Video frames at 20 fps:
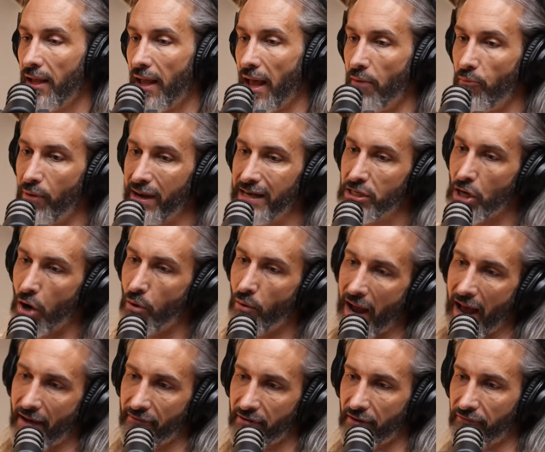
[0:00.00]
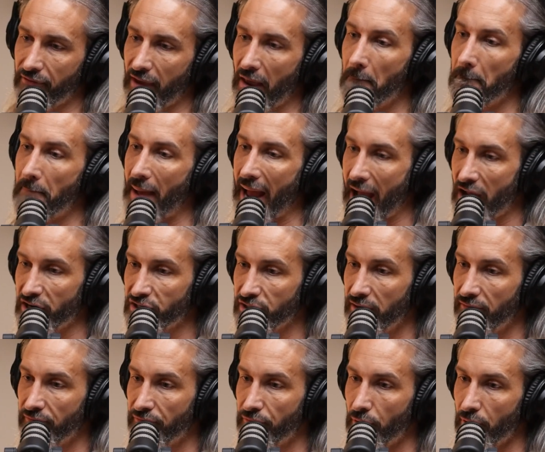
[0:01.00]
And we don't have enough
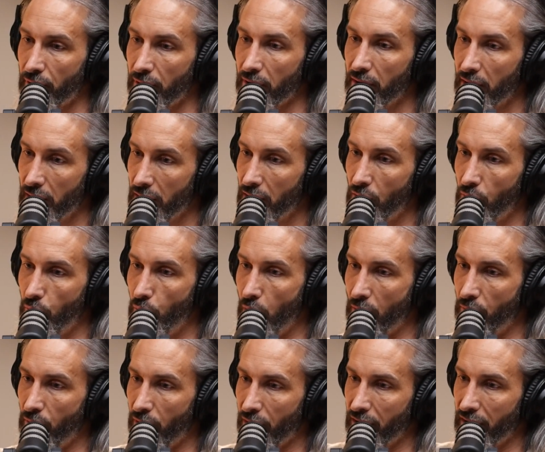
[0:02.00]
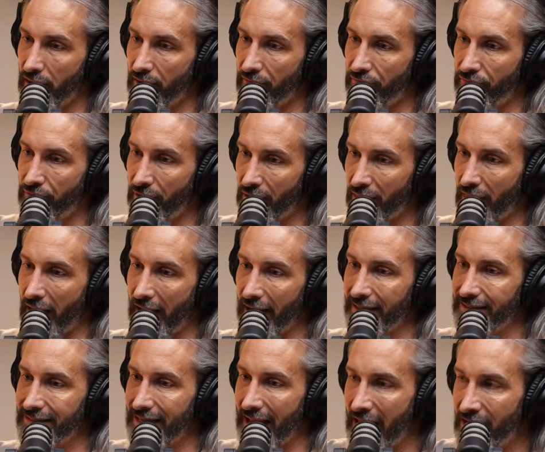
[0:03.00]
compassion for what we're going to feel like
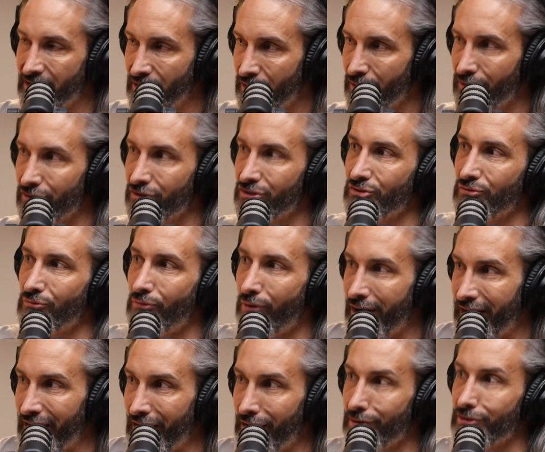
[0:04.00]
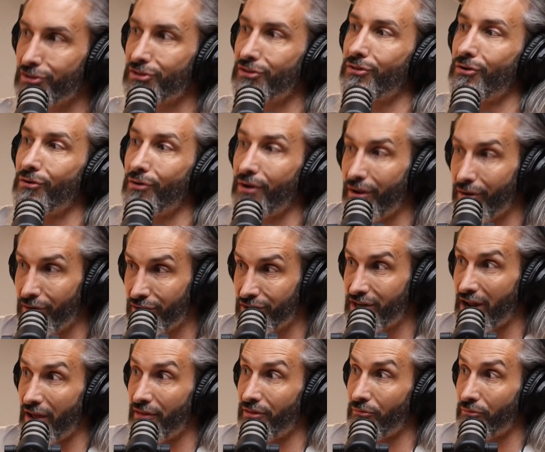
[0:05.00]
10 years, 20 years, 30 years
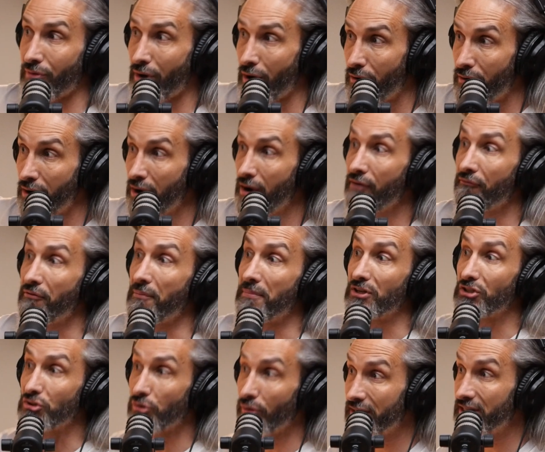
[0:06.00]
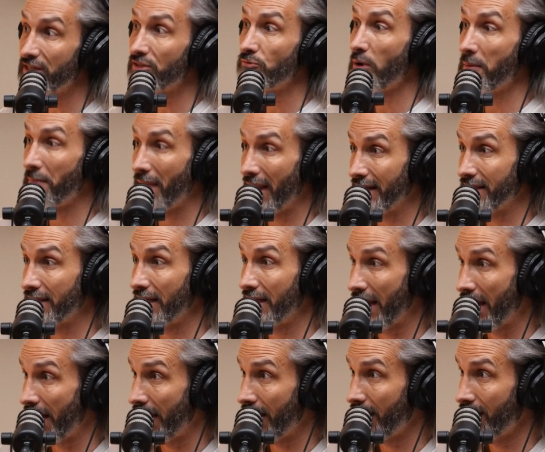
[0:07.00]
down the road from the choices we make today.